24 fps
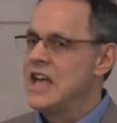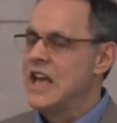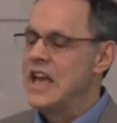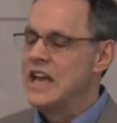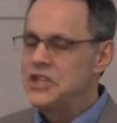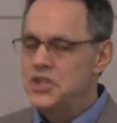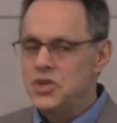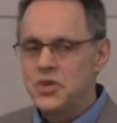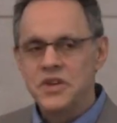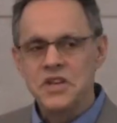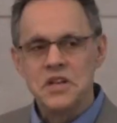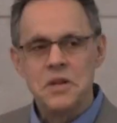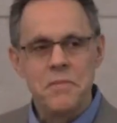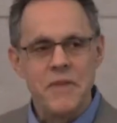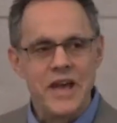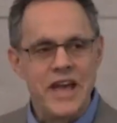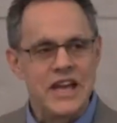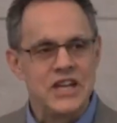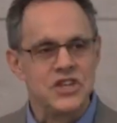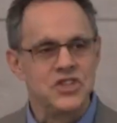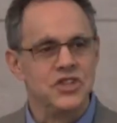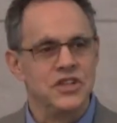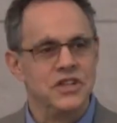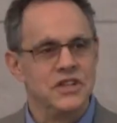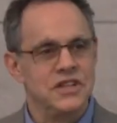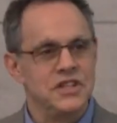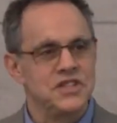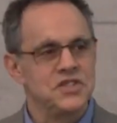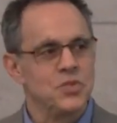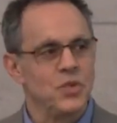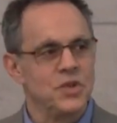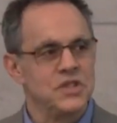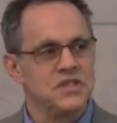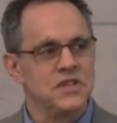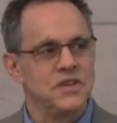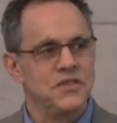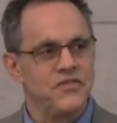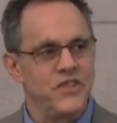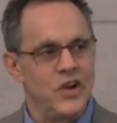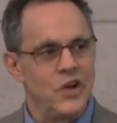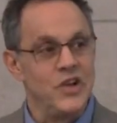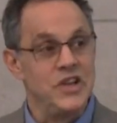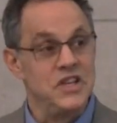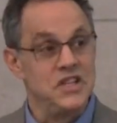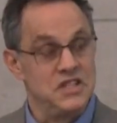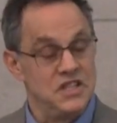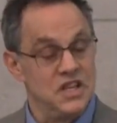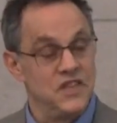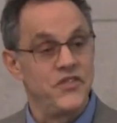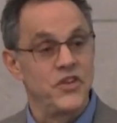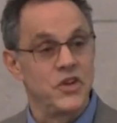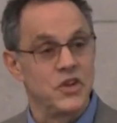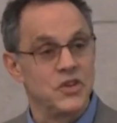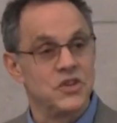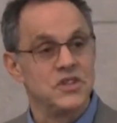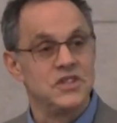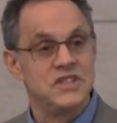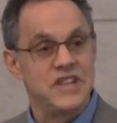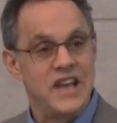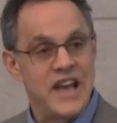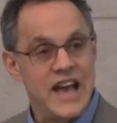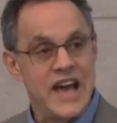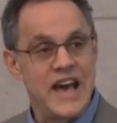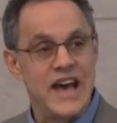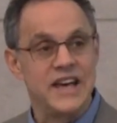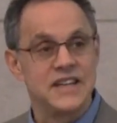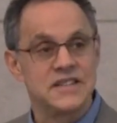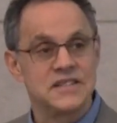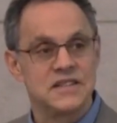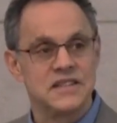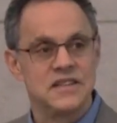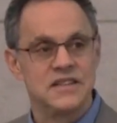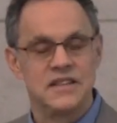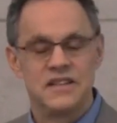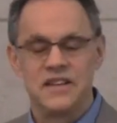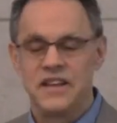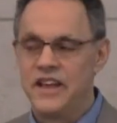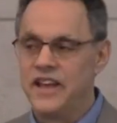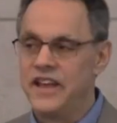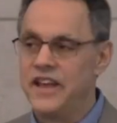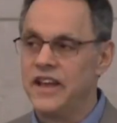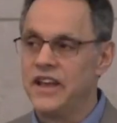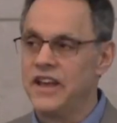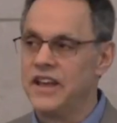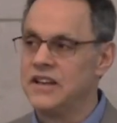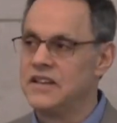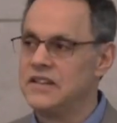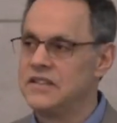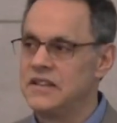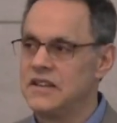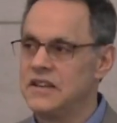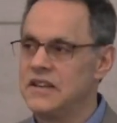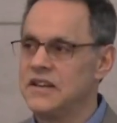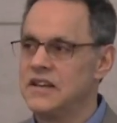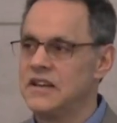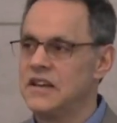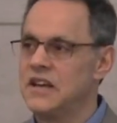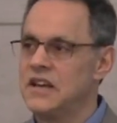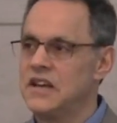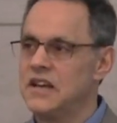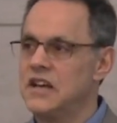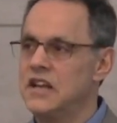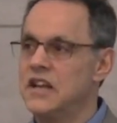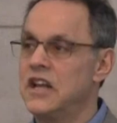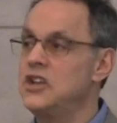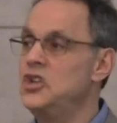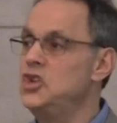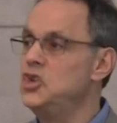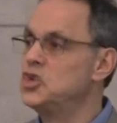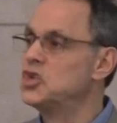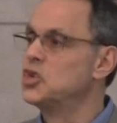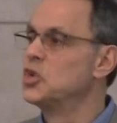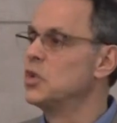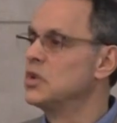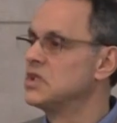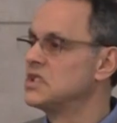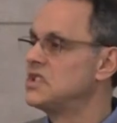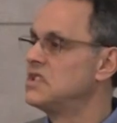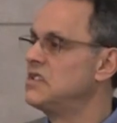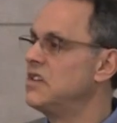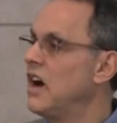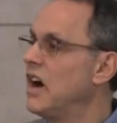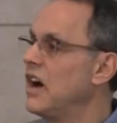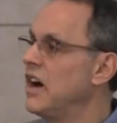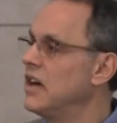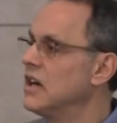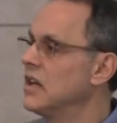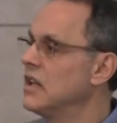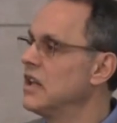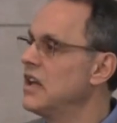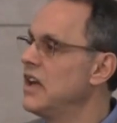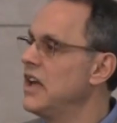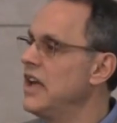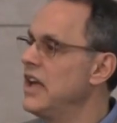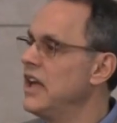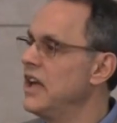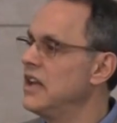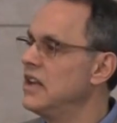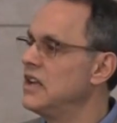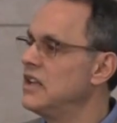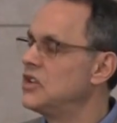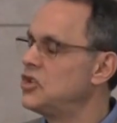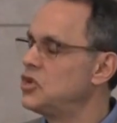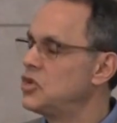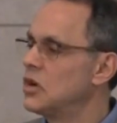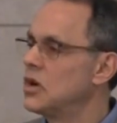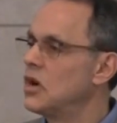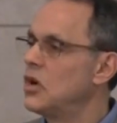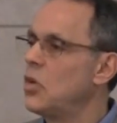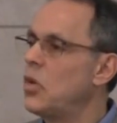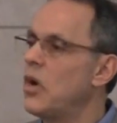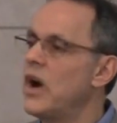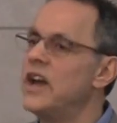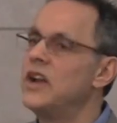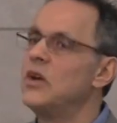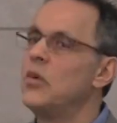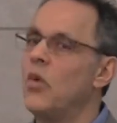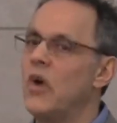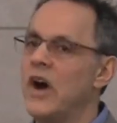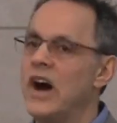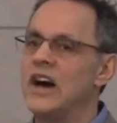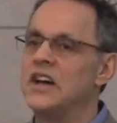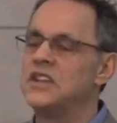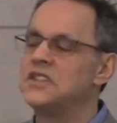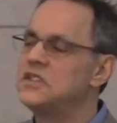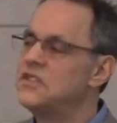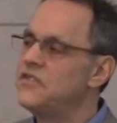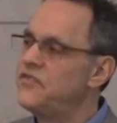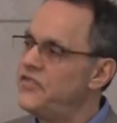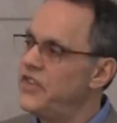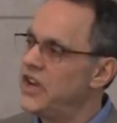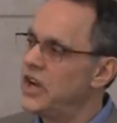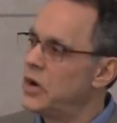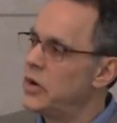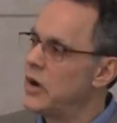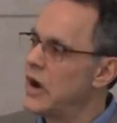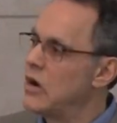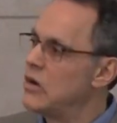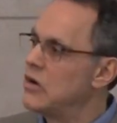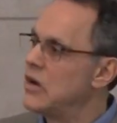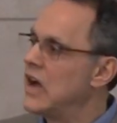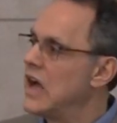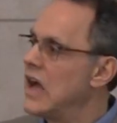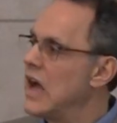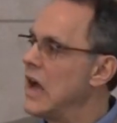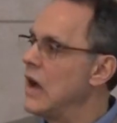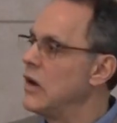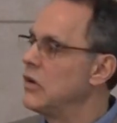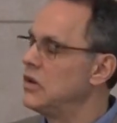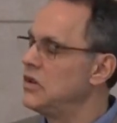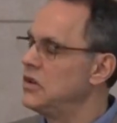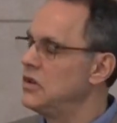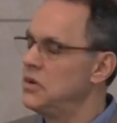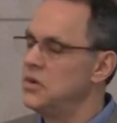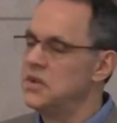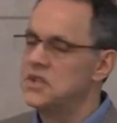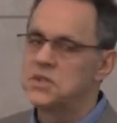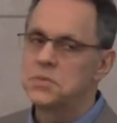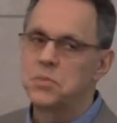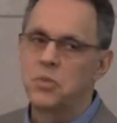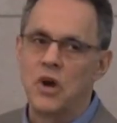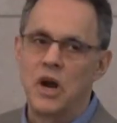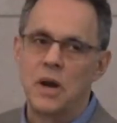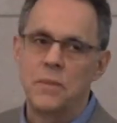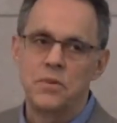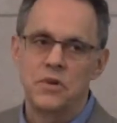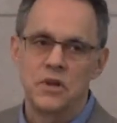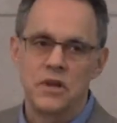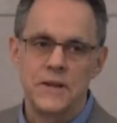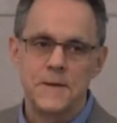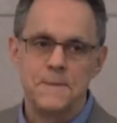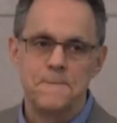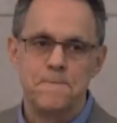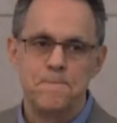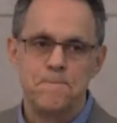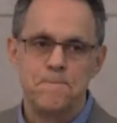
As you can imagine, this was a very difficult task and an unusual style, and it took quite a while to figure out how to do this properly.